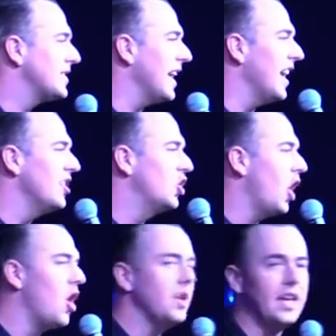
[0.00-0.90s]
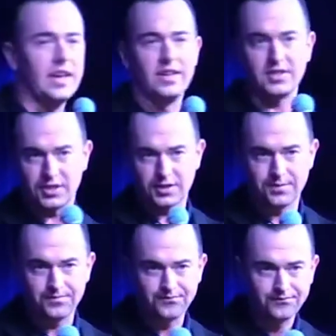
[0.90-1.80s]
ingronius.
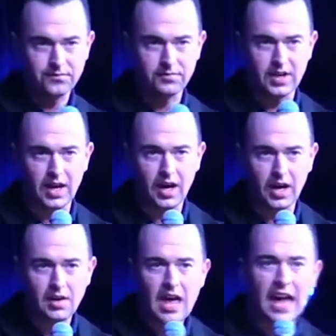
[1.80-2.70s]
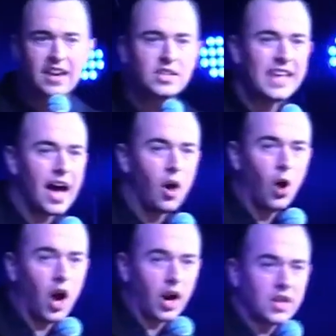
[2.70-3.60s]
Okay? And here's how it
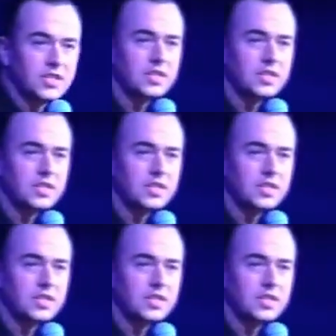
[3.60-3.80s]
works.